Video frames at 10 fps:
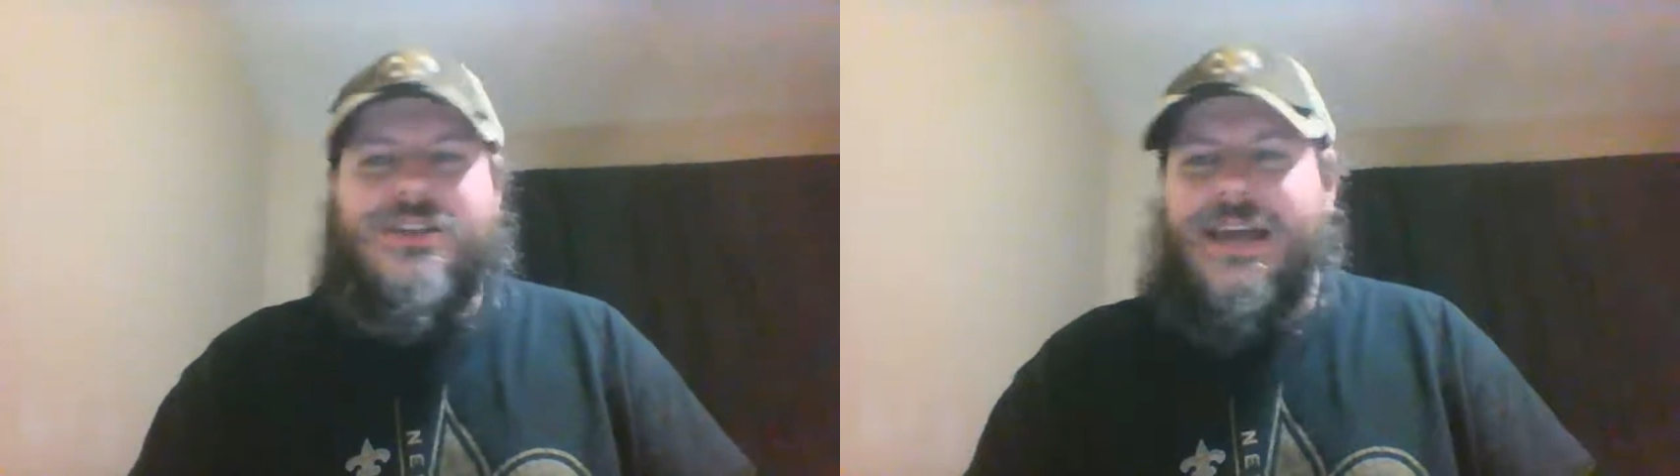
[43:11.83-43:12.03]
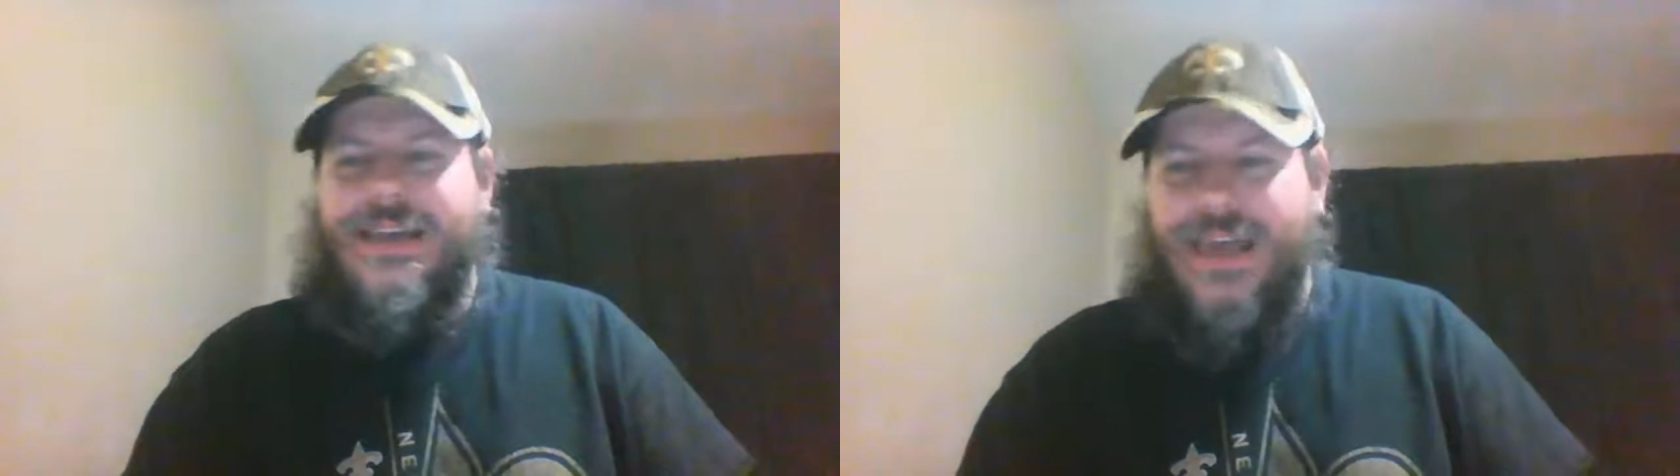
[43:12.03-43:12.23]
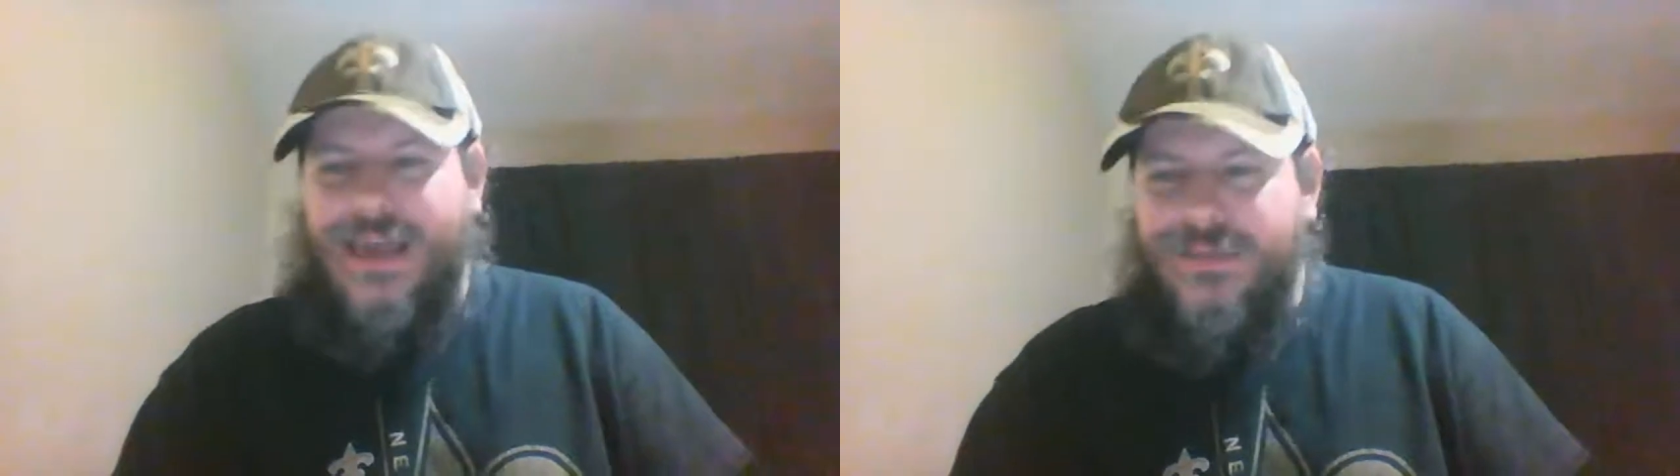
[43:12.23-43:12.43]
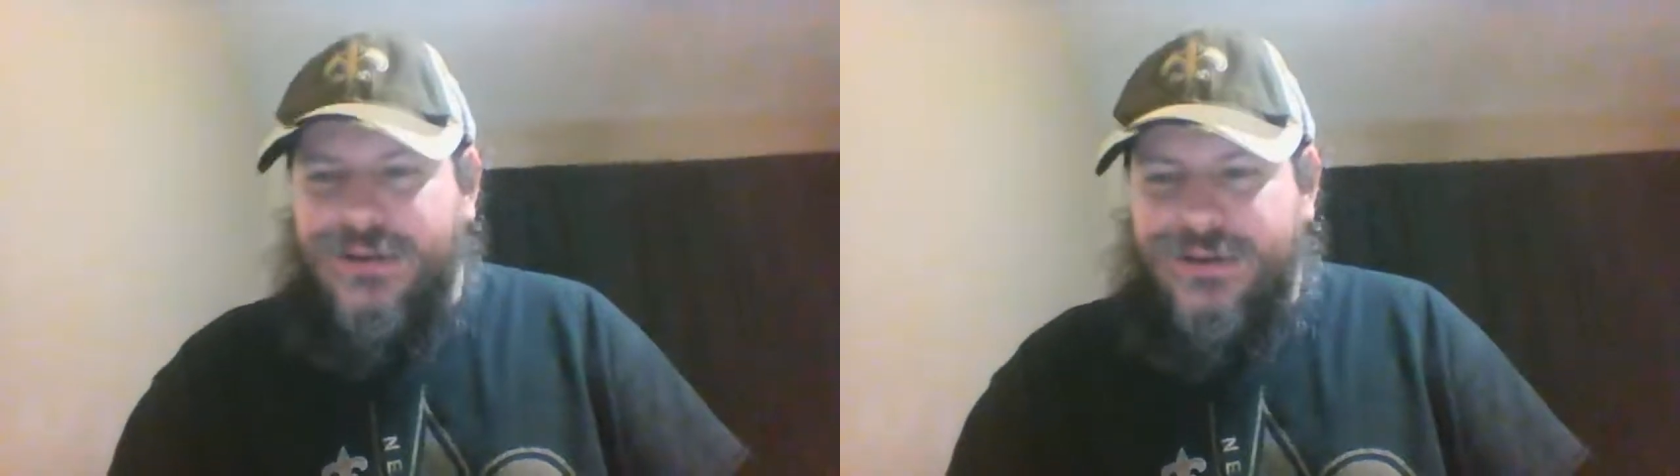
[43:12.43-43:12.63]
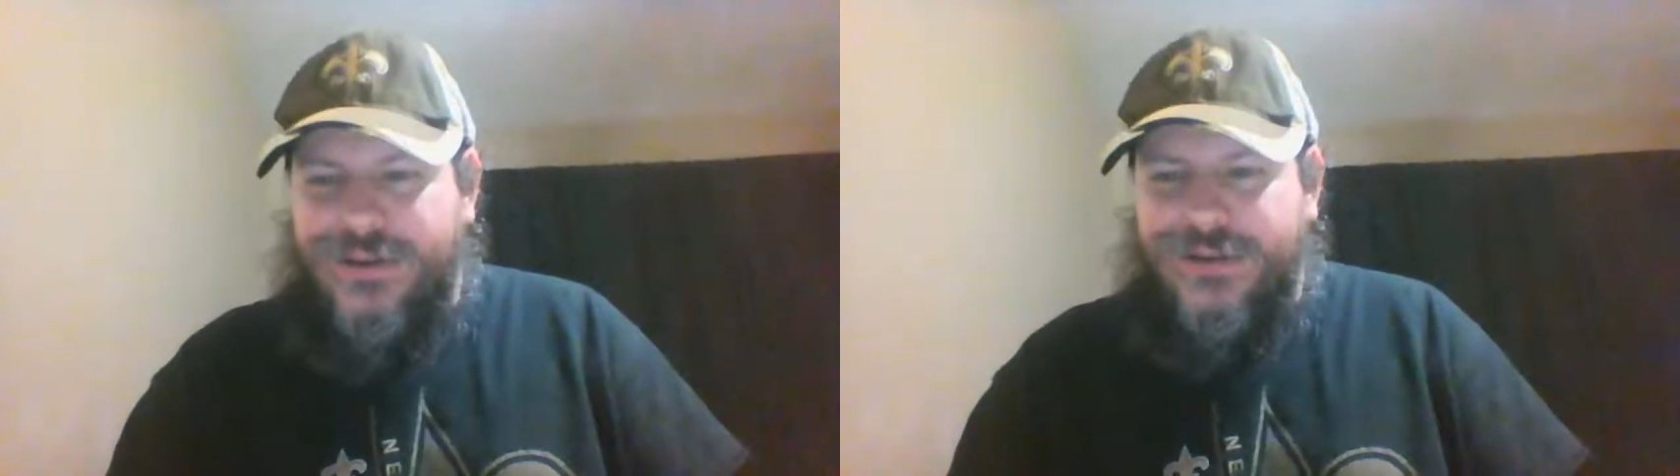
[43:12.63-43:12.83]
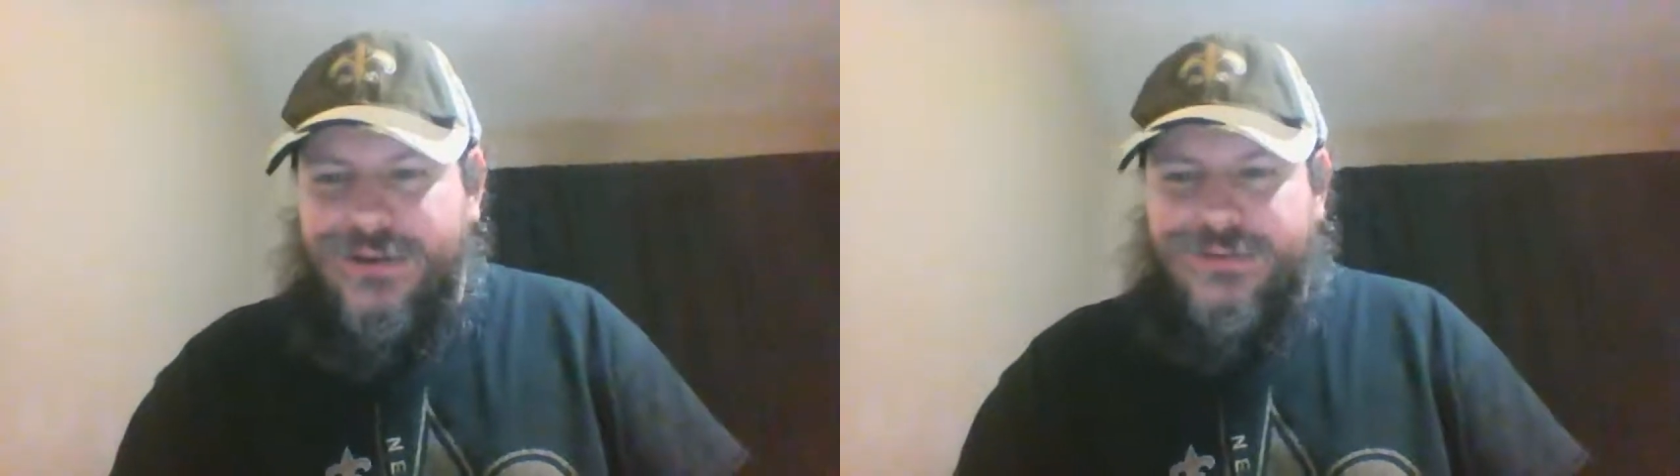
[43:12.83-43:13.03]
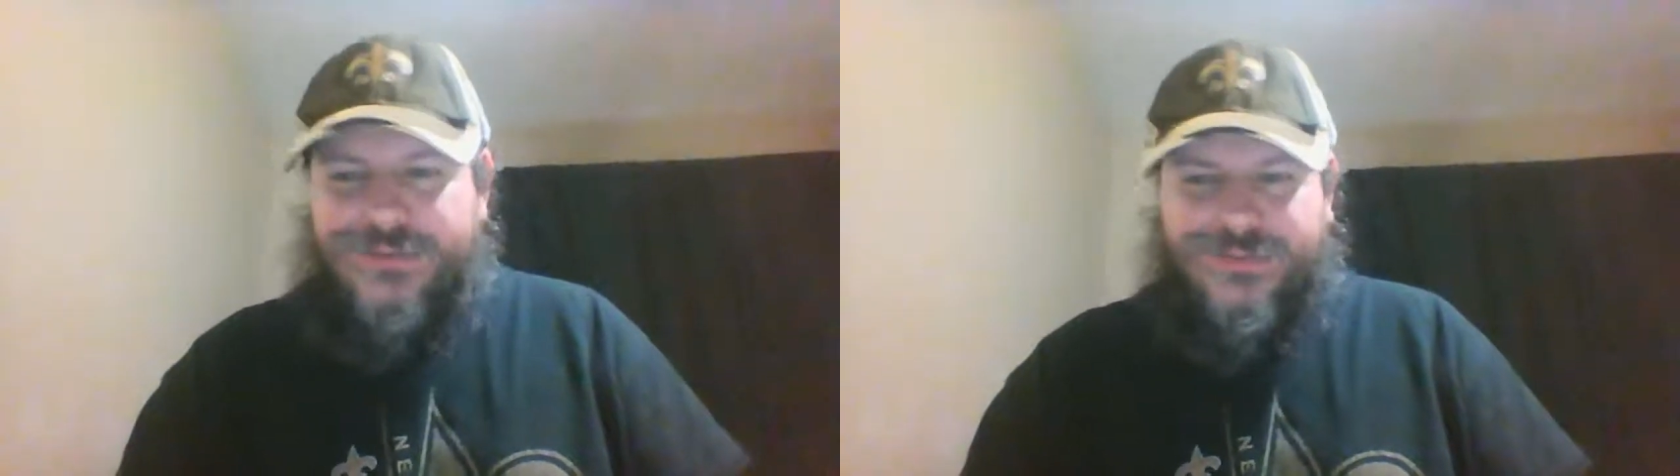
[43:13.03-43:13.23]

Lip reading: to that gambler dude